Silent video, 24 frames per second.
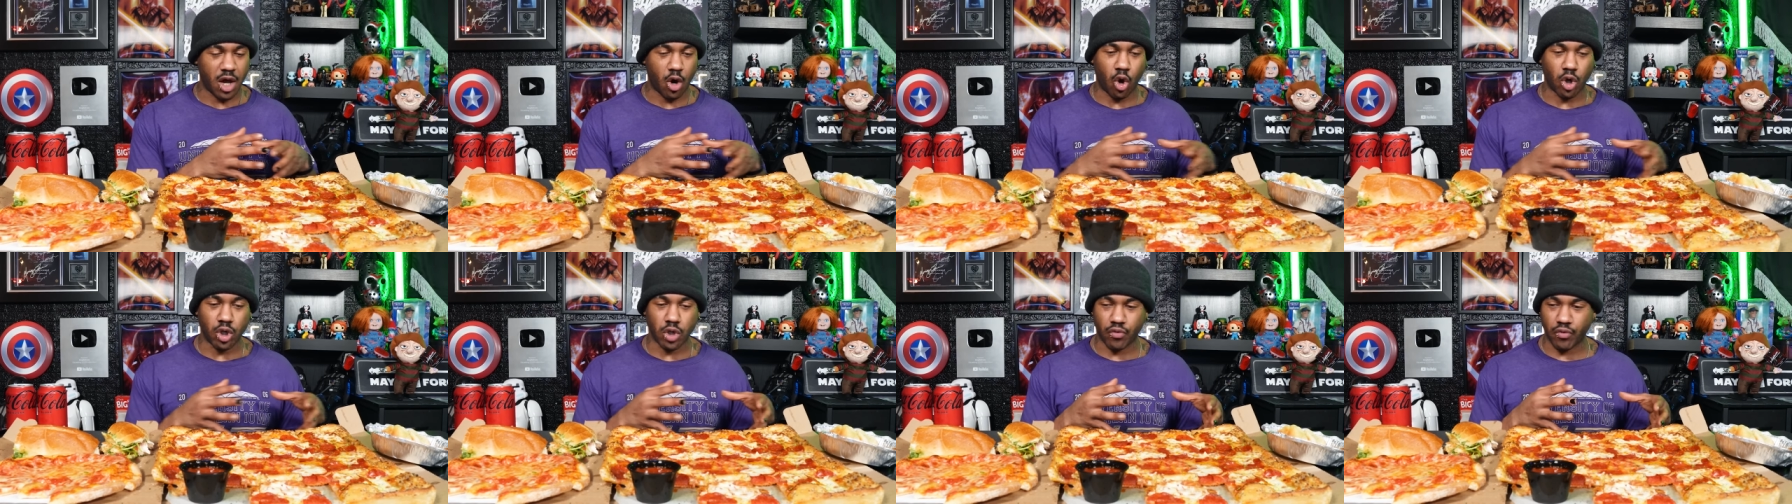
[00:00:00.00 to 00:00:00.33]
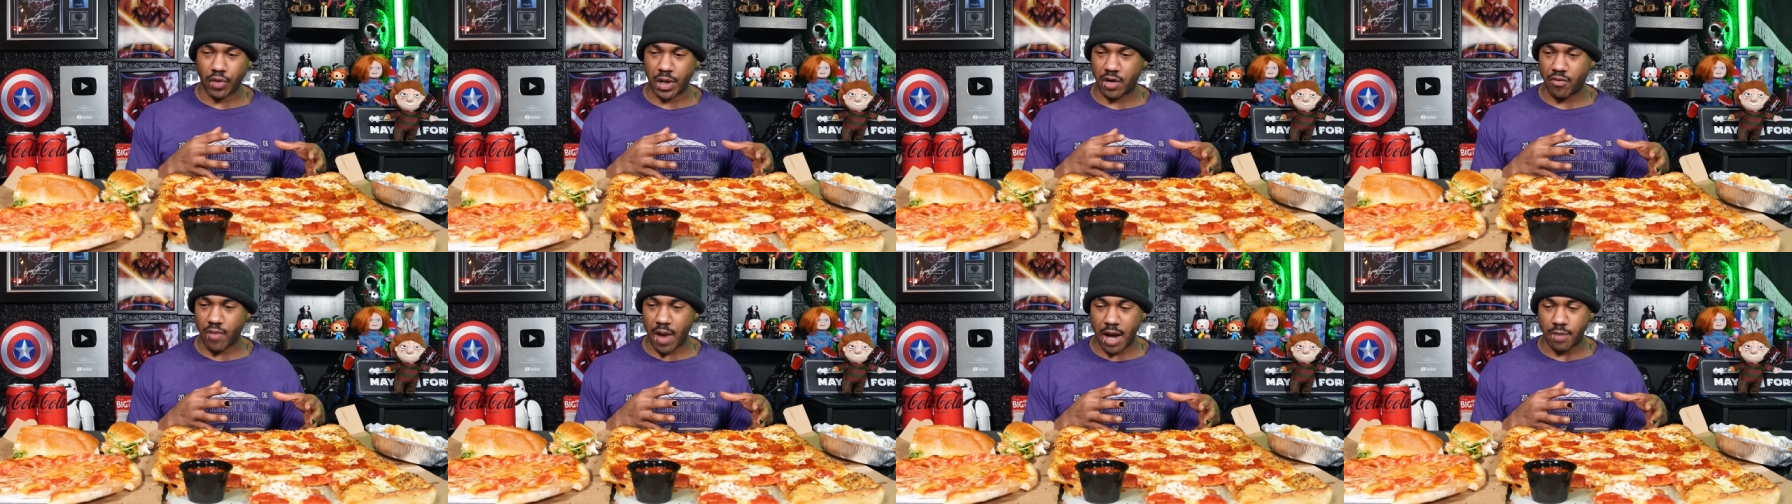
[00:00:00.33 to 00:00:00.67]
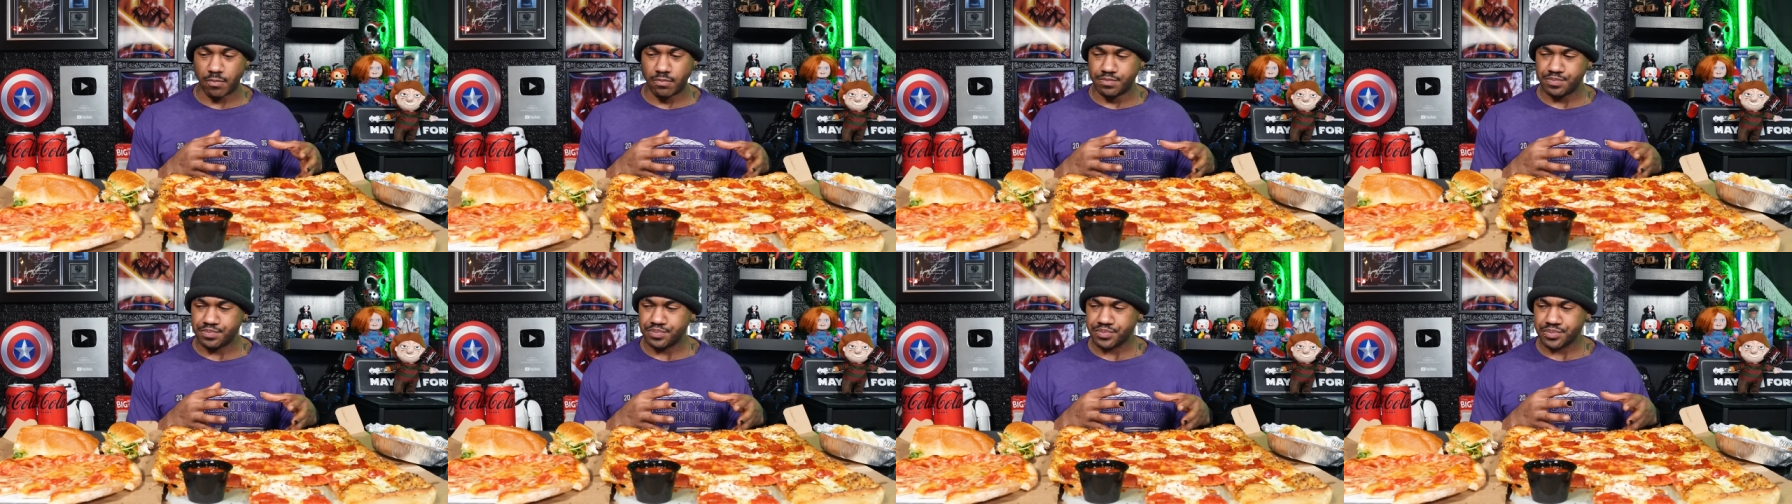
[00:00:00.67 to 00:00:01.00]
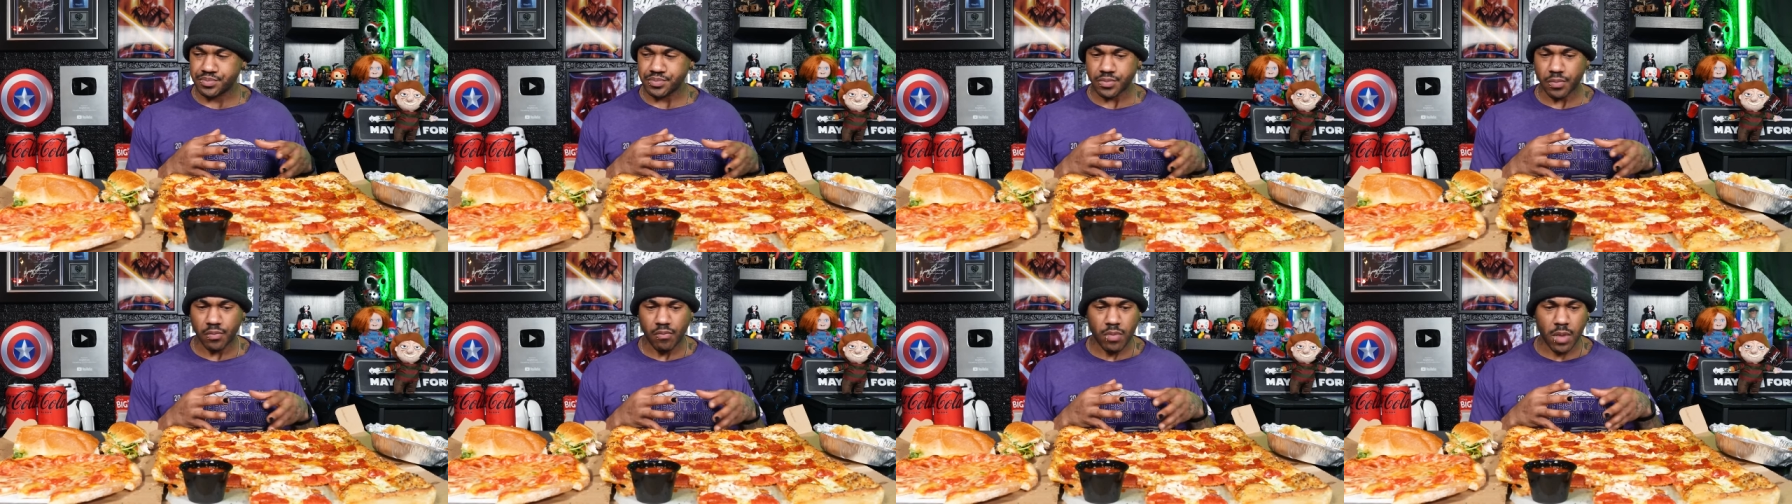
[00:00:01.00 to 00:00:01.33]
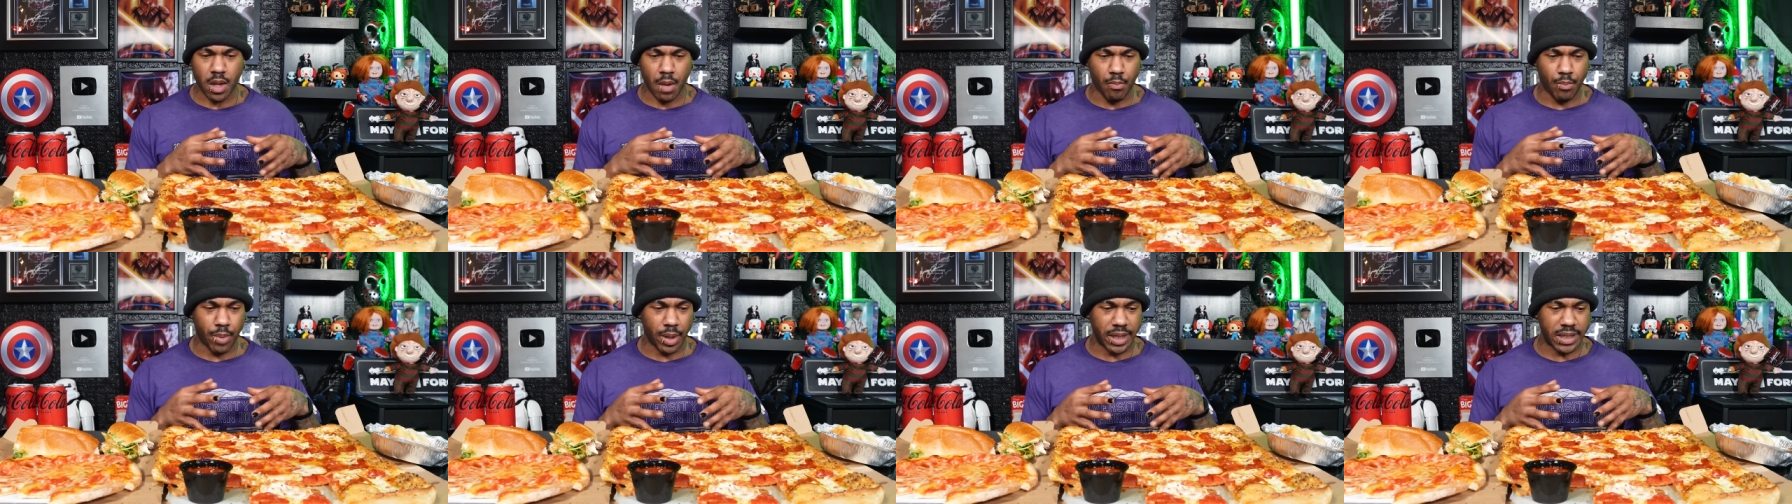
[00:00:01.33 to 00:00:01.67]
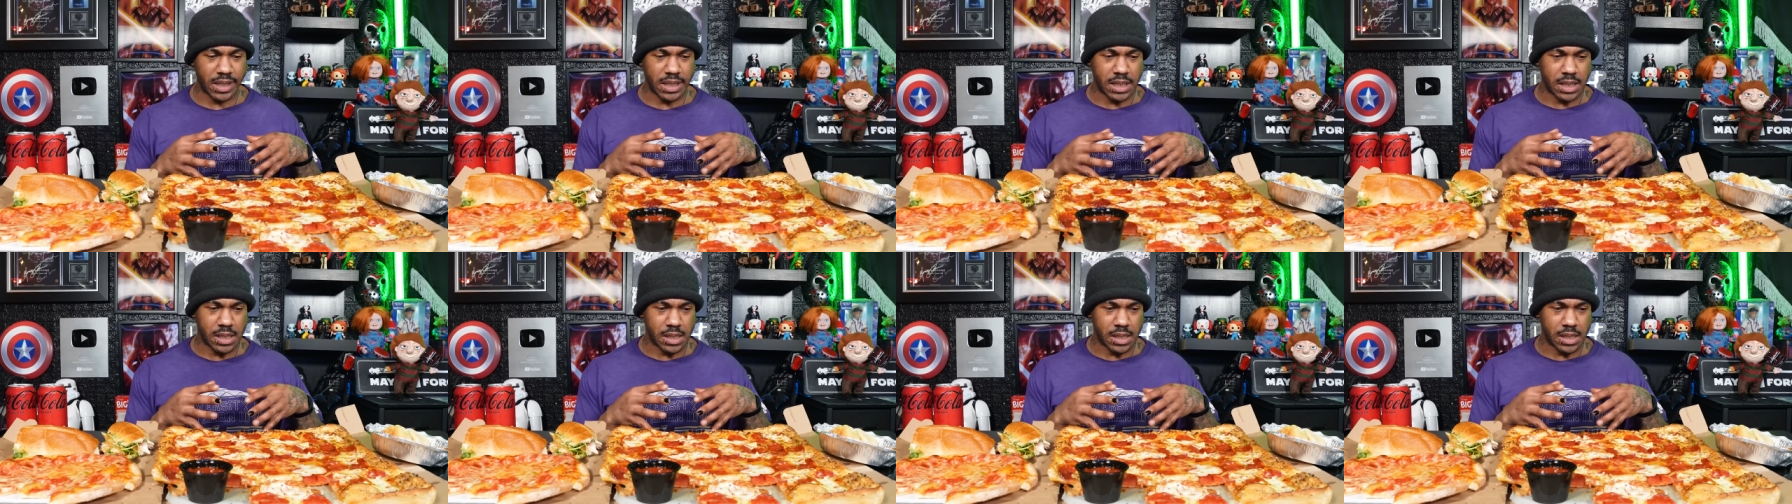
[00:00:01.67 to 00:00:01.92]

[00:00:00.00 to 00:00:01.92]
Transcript: all the way around. But